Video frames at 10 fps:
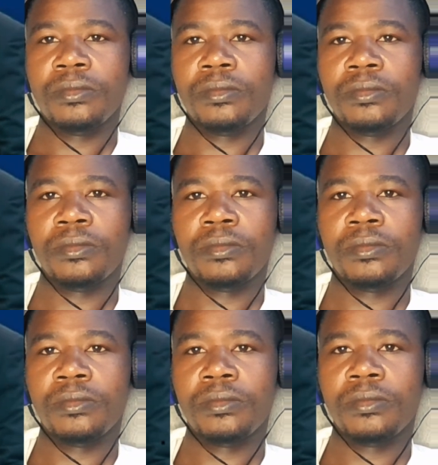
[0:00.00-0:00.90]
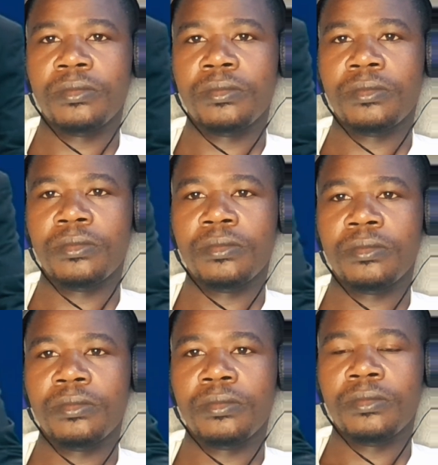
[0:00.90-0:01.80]

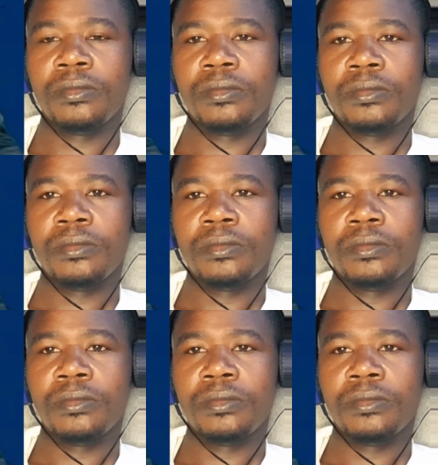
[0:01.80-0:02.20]
[no speech]